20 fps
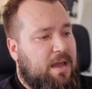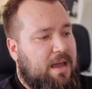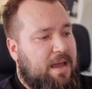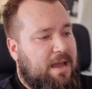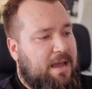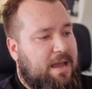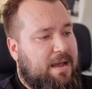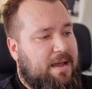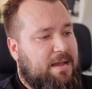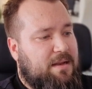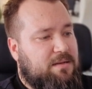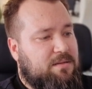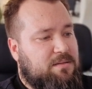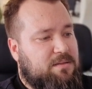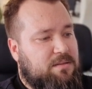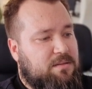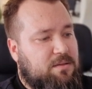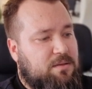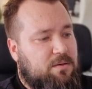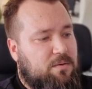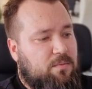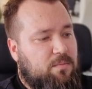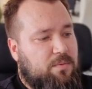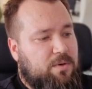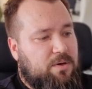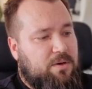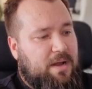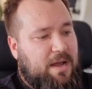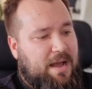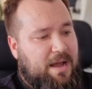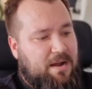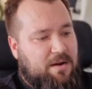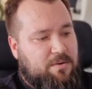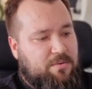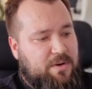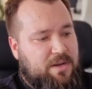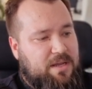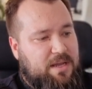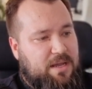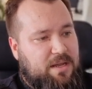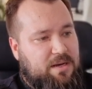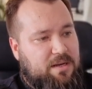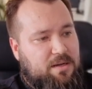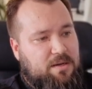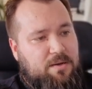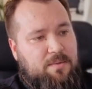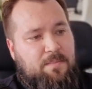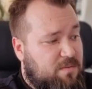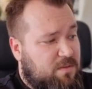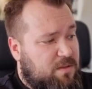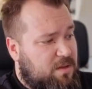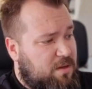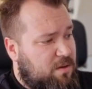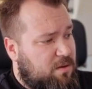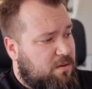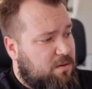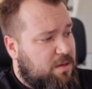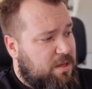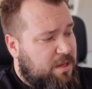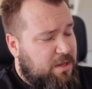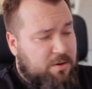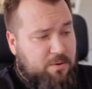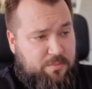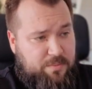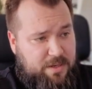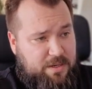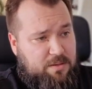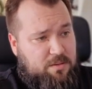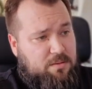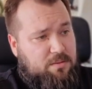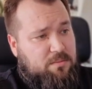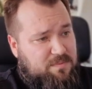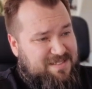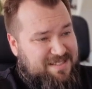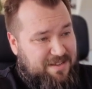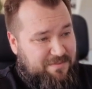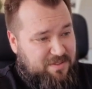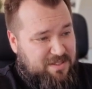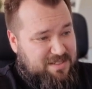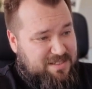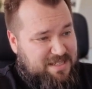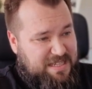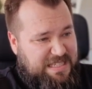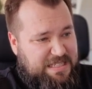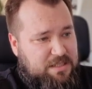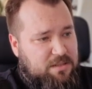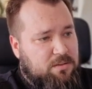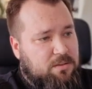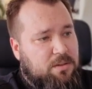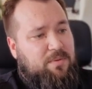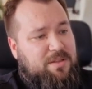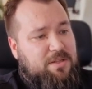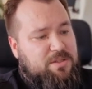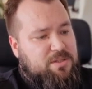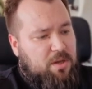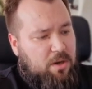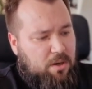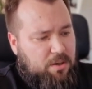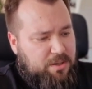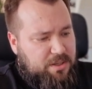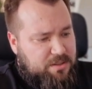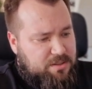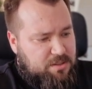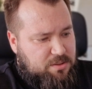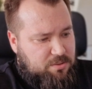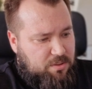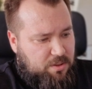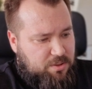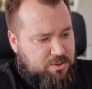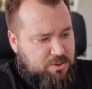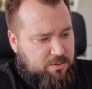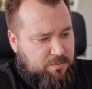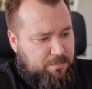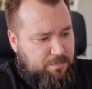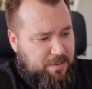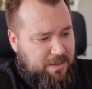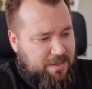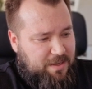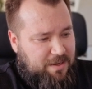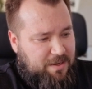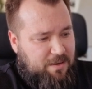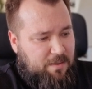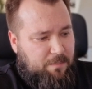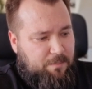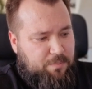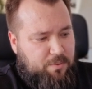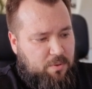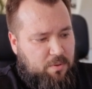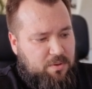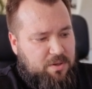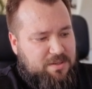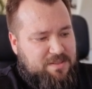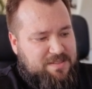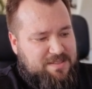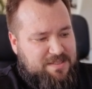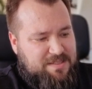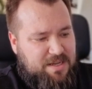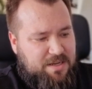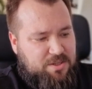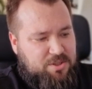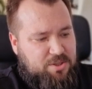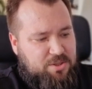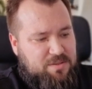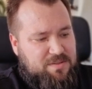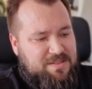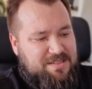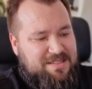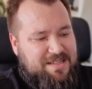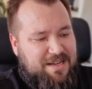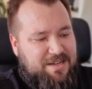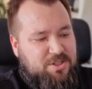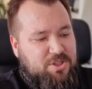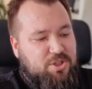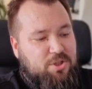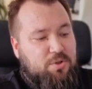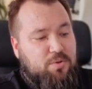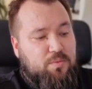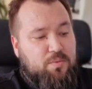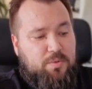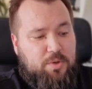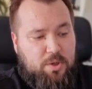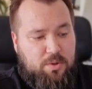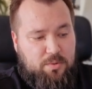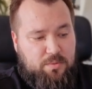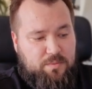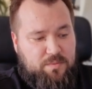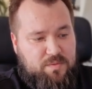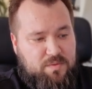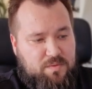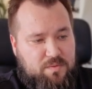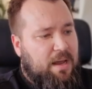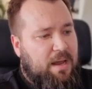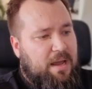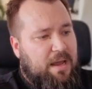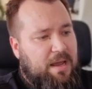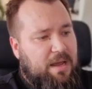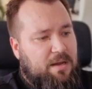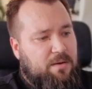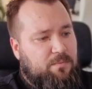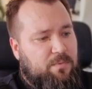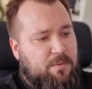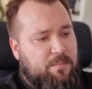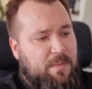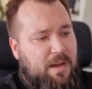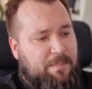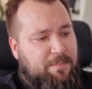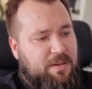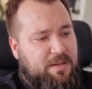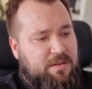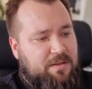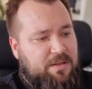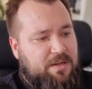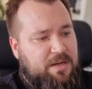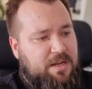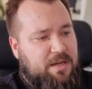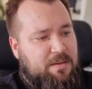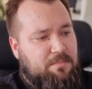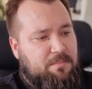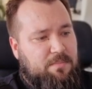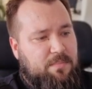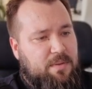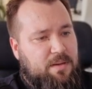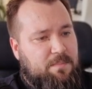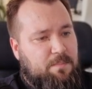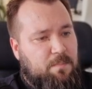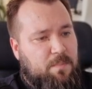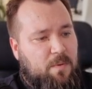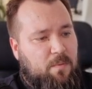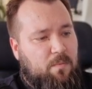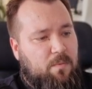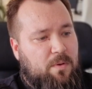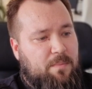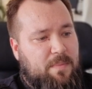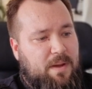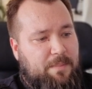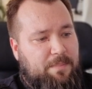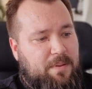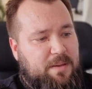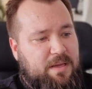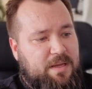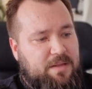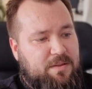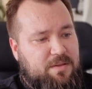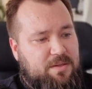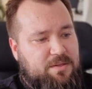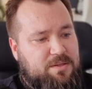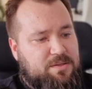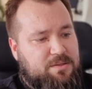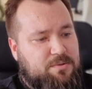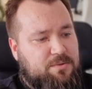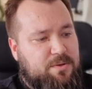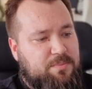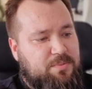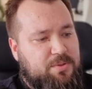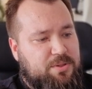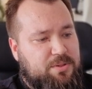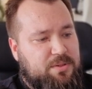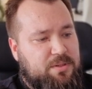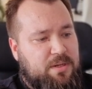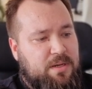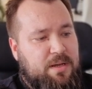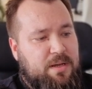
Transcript: and we're aggregating the iterator seventeen, the target structure being product section, section rows, and we're mapping in the name, we're mapping in the description,